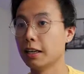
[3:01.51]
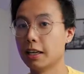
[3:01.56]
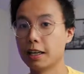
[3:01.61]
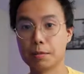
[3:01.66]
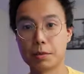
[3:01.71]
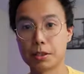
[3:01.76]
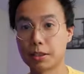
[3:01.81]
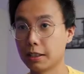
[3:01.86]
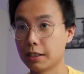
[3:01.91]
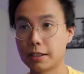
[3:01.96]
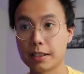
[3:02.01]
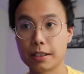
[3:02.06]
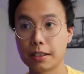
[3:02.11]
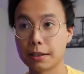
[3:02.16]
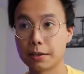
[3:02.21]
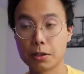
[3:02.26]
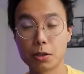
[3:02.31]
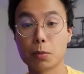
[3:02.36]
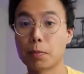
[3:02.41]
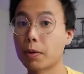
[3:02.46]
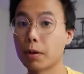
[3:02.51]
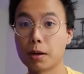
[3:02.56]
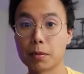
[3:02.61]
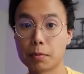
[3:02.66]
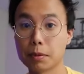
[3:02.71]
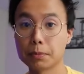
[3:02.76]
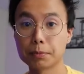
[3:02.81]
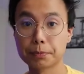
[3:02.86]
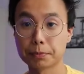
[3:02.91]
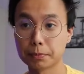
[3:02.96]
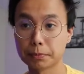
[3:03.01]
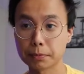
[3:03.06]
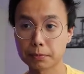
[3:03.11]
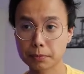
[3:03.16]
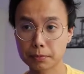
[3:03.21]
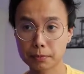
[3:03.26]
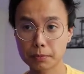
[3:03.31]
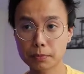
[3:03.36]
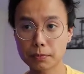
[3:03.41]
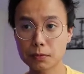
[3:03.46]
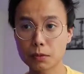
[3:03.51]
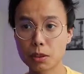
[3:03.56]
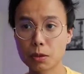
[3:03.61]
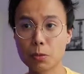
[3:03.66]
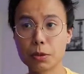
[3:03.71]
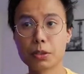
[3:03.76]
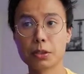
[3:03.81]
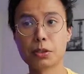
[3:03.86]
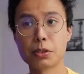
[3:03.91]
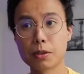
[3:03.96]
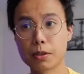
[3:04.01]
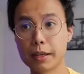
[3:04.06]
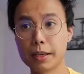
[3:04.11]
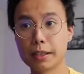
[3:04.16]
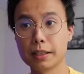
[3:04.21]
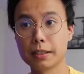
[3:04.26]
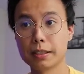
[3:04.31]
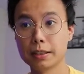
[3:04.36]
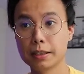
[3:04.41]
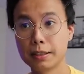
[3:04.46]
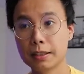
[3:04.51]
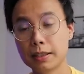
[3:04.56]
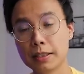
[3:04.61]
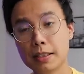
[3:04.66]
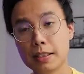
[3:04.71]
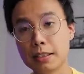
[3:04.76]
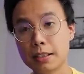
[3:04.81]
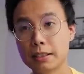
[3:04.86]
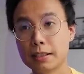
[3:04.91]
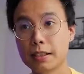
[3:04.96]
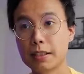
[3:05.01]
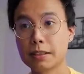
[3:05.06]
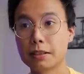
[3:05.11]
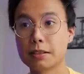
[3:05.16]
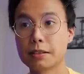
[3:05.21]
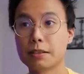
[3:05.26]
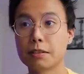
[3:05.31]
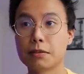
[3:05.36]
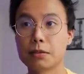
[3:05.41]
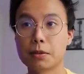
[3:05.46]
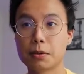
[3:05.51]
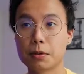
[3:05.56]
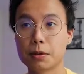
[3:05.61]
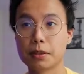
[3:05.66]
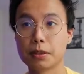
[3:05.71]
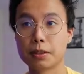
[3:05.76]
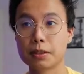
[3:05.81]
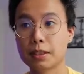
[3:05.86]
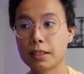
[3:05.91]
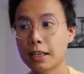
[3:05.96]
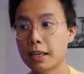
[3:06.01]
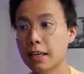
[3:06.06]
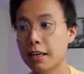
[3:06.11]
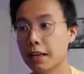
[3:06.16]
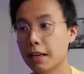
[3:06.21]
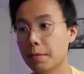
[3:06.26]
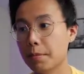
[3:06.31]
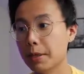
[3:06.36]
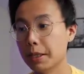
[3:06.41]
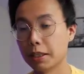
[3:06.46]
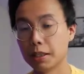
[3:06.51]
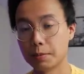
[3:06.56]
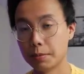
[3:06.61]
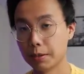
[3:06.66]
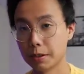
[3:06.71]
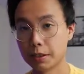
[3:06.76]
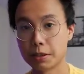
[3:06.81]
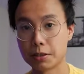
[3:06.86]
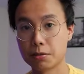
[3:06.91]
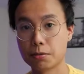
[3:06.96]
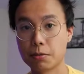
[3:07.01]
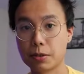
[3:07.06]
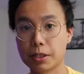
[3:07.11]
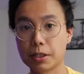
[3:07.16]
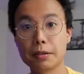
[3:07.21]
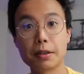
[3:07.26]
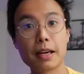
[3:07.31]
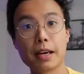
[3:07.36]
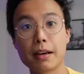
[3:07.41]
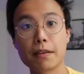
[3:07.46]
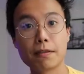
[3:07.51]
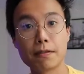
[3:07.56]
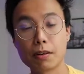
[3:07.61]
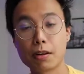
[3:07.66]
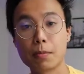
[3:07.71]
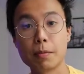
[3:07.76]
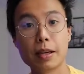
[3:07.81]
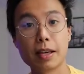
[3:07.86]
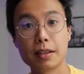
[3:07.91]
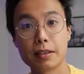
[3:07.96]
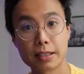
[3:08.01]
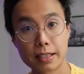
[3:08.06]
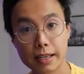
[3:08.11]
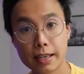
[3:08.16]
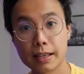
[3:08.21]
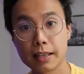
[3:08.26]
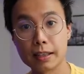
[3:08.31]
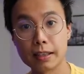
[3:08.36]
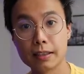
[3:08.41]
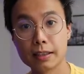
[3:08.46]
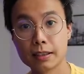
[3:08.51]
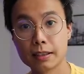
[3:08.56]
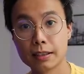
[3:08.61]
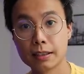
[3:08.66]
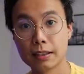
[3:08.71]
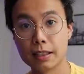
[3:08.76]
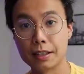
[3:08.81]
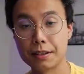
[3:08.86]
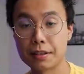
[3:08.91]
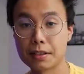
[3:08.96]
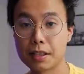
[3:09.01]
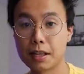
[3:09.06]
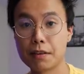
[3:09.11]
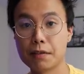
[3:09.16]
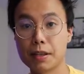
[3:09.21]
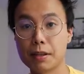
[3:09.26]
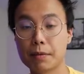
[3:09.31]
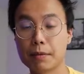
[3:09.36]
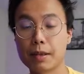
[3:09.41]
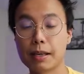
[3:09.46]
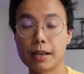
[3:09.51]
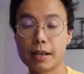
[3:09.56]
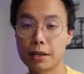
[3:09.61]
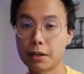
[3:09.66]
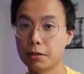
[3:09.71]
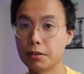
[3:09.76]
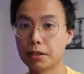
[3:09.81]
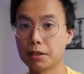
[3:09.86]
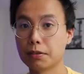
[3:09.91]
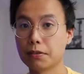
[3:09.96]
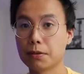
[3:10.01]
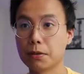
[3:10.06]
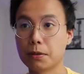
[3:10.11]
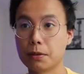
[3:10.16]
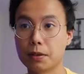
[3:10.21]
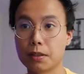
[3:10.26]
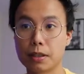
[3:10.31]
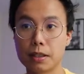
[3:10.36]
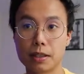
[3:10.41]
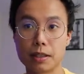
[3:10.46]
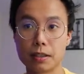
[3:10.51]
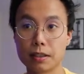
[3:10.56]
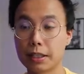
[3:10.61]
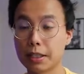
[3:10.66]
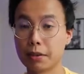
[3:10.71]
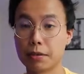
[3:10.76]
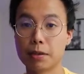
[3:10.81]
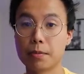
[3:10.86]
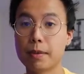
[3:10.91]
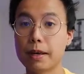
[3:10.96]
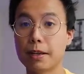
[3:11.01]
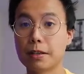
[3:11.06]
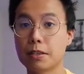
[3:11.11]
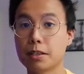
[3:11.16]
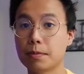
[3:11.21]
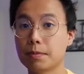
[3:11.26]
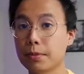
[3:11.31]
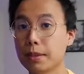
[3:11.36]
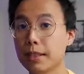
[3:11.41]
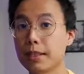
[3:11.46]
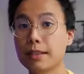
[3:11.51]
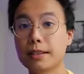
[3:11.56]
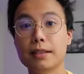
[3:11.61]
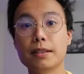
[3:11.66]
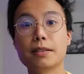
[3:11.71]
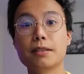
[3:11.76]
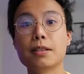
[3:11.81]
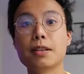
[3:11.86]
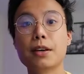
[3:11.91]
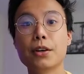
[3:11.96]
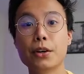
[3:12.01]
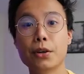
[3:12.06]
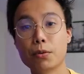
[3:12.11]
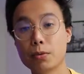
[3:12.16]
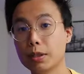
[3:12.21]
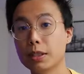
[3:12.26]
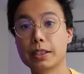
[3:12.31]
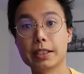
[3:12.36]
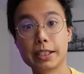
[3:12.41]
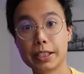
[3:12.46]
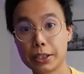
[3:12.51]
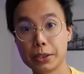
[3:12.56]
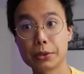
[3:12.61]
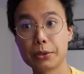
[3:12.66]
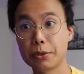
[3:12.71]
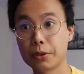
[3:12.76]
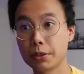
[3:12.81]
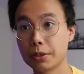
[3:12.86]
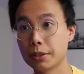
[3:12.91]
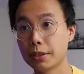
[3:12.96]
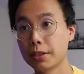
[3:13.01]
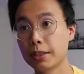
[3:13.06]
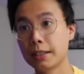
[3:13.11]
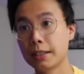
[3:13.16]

I'm just going to take no problem, which is great, since of course being in a position where you can farm down a tank and save in the energy for later in the matchup is really huge.